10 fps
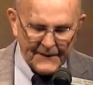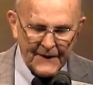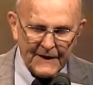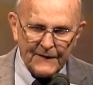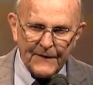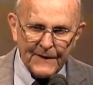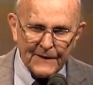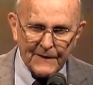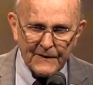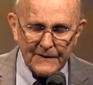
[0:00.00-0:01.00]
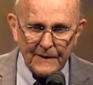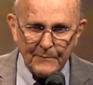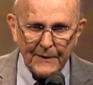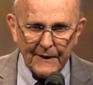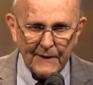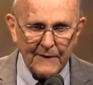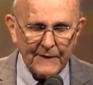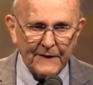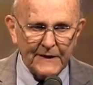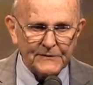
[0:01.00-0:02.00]
The third pillar,
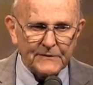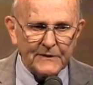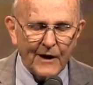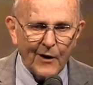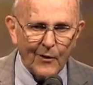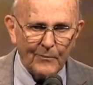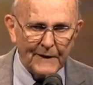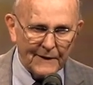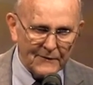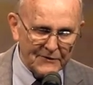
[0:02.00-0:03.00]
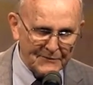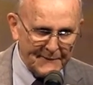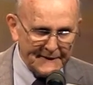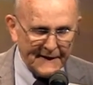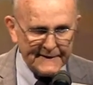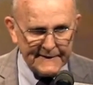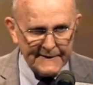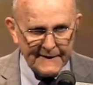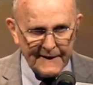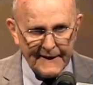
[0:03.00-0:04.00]
and these are called pillars,
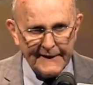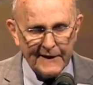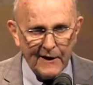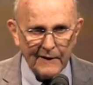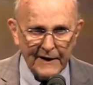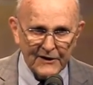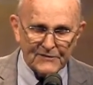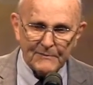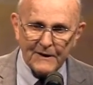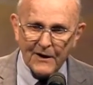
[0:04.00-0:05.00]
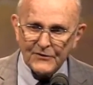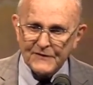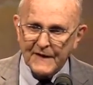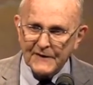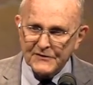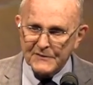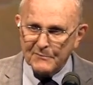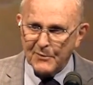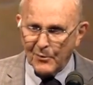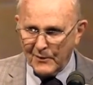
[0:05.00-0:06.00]
P-I-L-L-A-R-S, because they
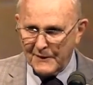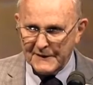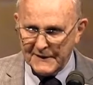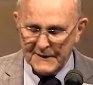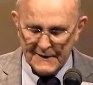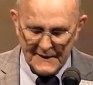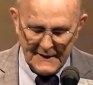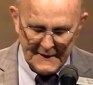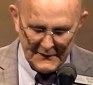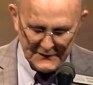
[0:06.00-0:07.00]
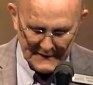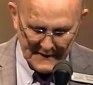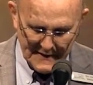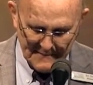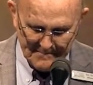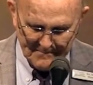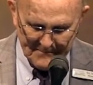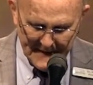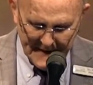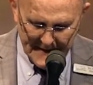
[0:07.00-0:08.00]
support Islam.
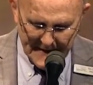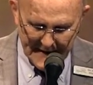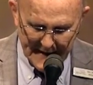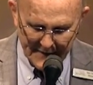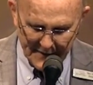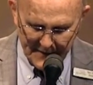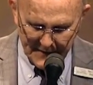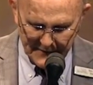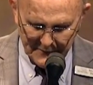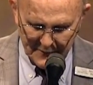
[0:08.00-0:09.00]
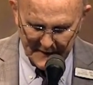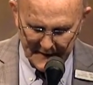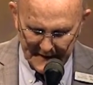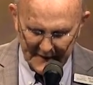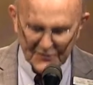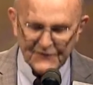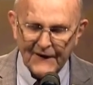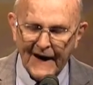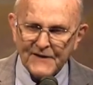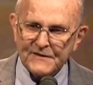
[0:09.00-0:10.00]
And the third one is
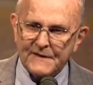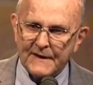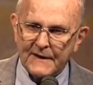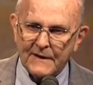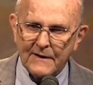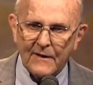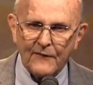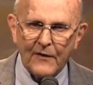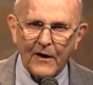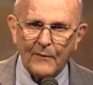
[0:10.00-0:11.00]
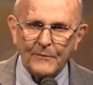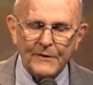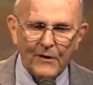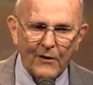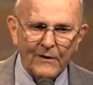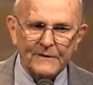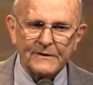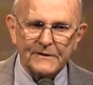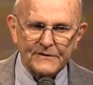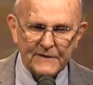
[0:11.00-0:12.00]
fasting from dawn
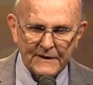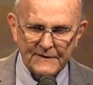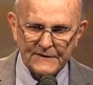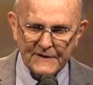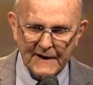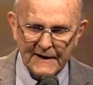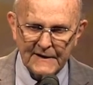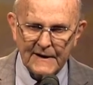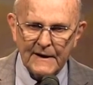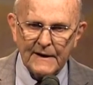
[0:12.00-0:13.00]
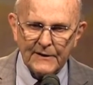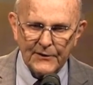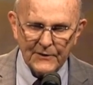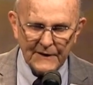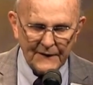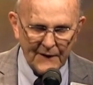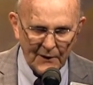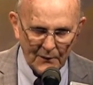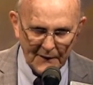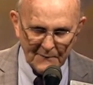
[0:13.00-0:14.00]
to sunset during the
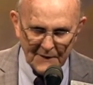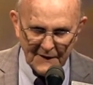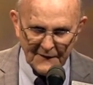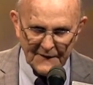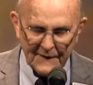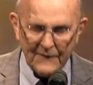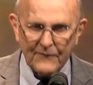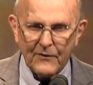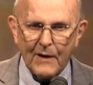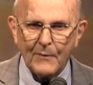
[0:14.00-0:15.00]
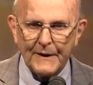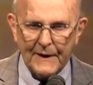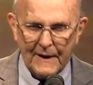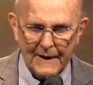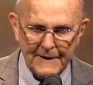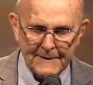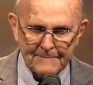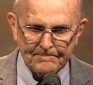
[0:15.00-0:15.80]
holy month of Ramadan.